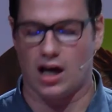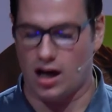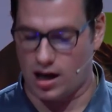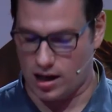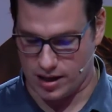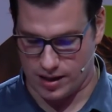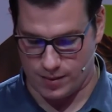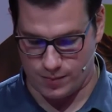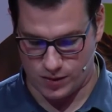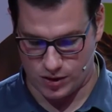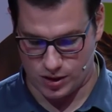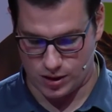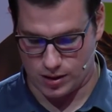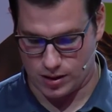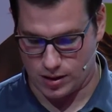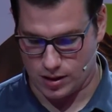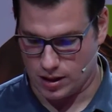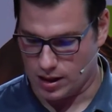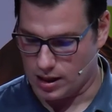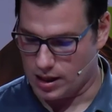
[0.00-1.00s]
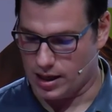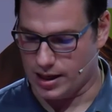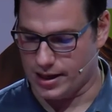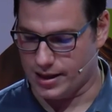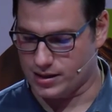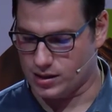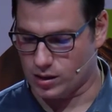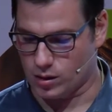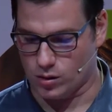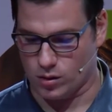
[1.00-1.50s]
times,
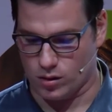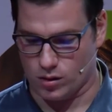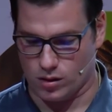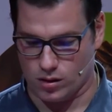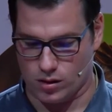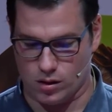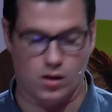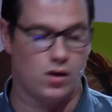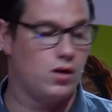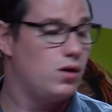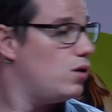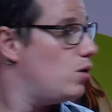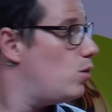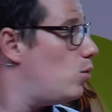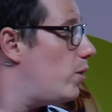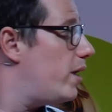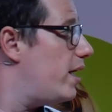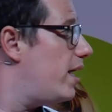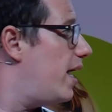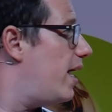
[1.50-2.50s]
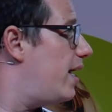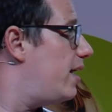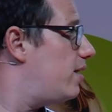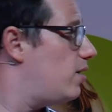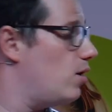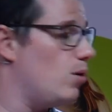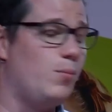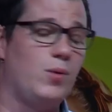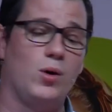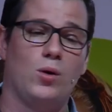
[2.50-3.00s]
is we
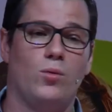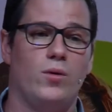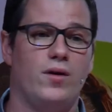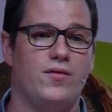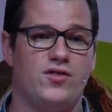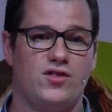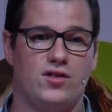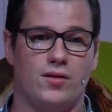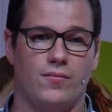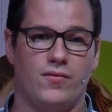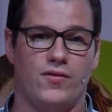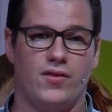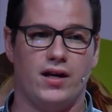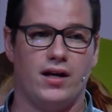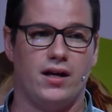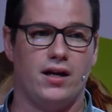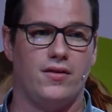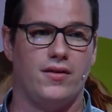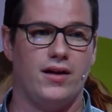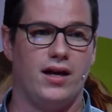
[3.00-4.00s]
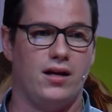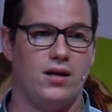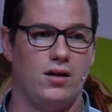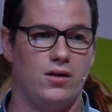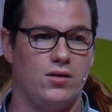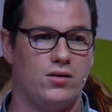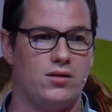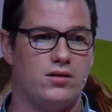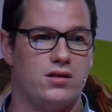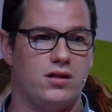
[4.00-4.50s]
end up with something that
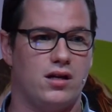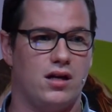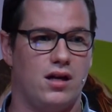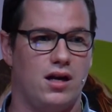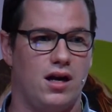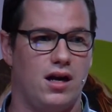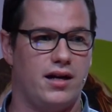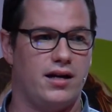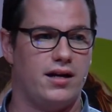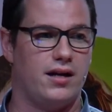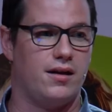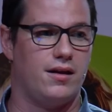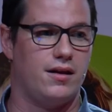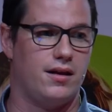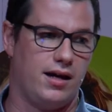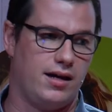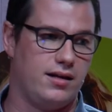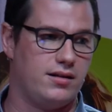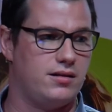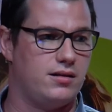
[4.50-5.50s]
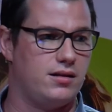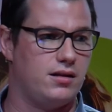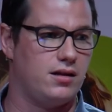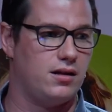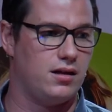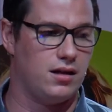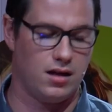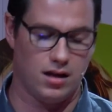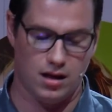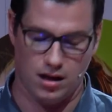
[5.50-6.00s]
looks like that.
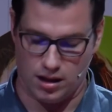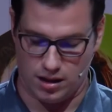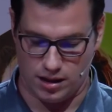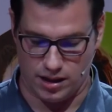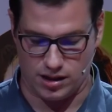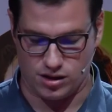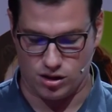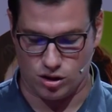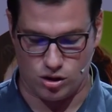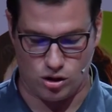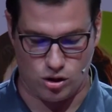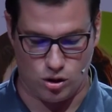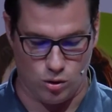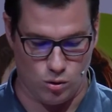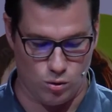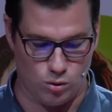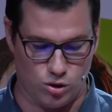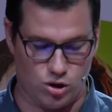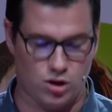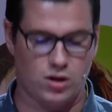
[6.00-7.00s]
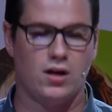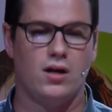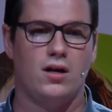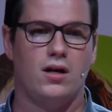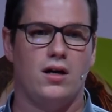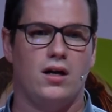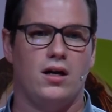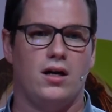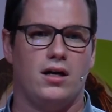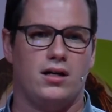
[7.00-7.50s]
This huge
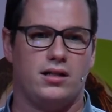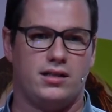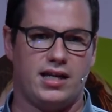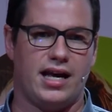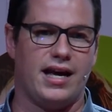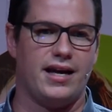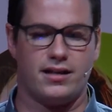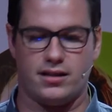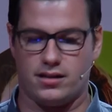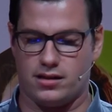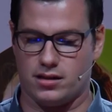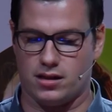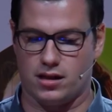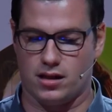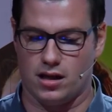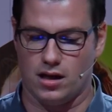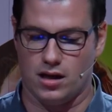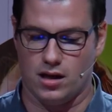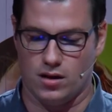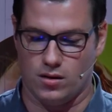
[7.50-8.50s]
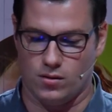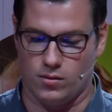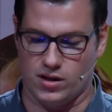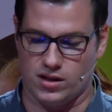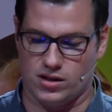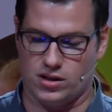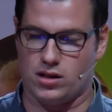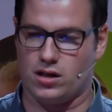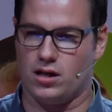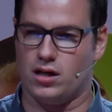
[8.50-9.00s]
text,
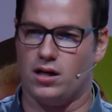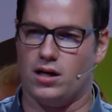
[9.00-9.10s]
which,